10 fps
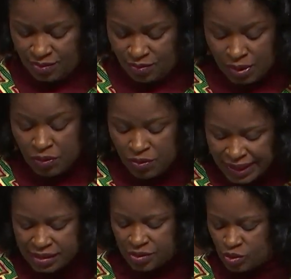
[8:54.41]

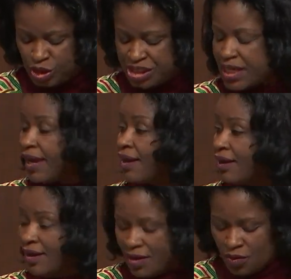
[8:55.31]
wish to share
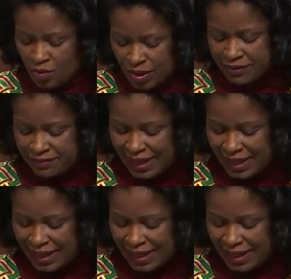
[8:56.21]
with